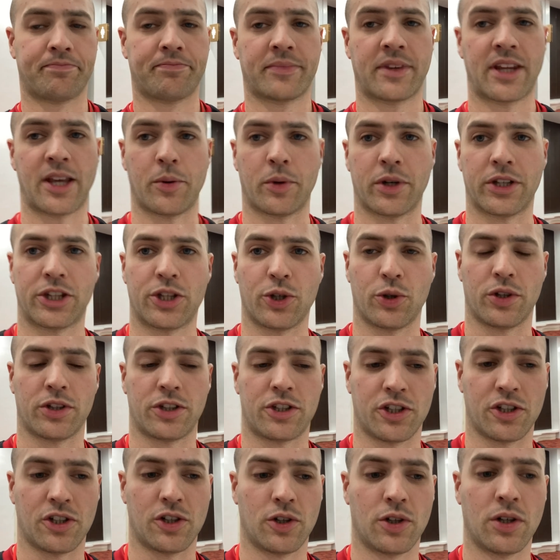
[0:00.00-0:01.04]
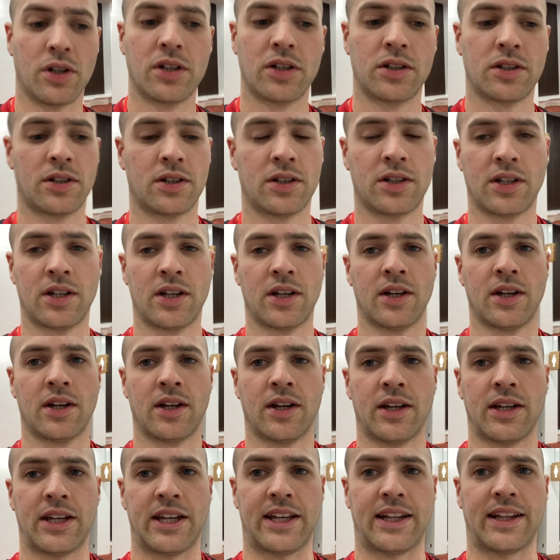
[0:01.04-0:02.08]
He went 2-2.
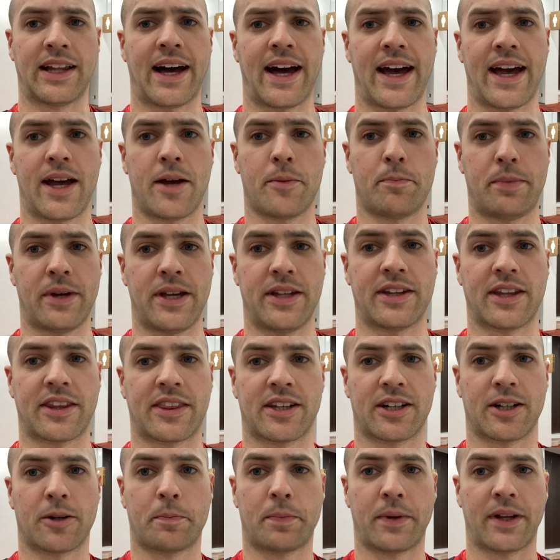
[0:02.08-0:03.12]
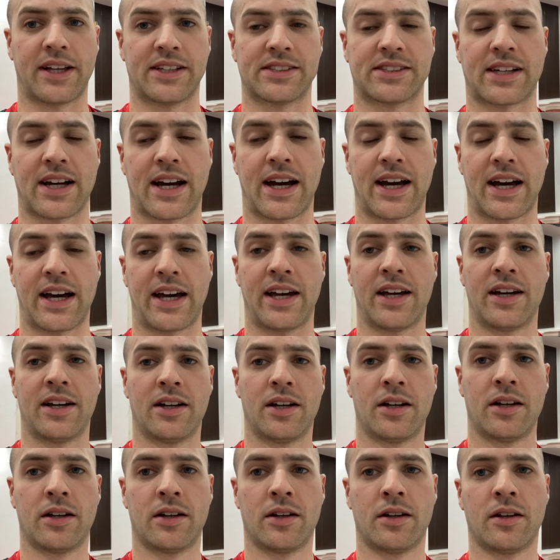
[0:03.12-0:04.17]
Eli beat the 3rd place guy,
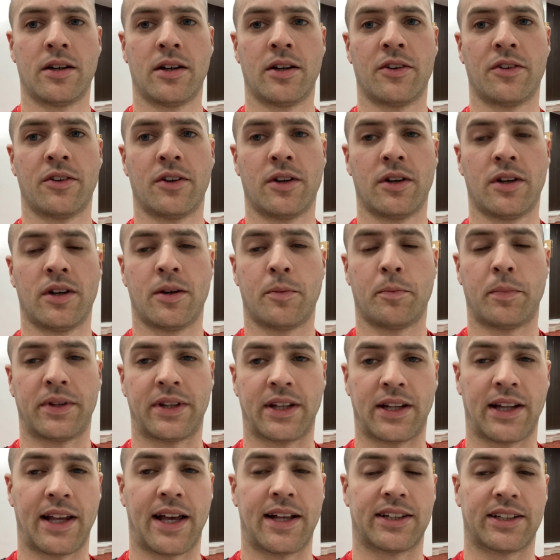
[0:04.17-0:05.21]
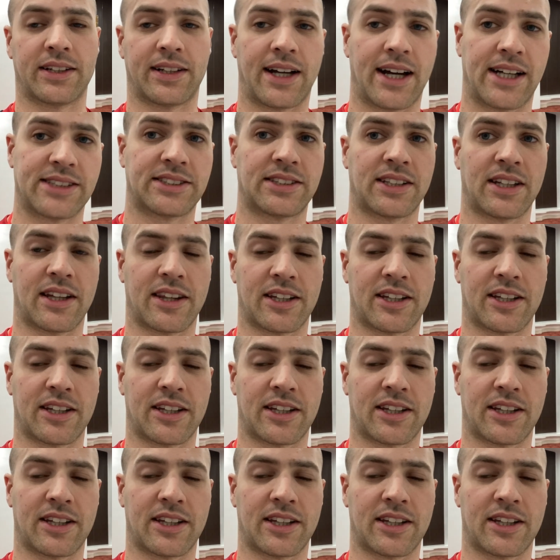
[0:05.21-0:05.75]
but then later lost to the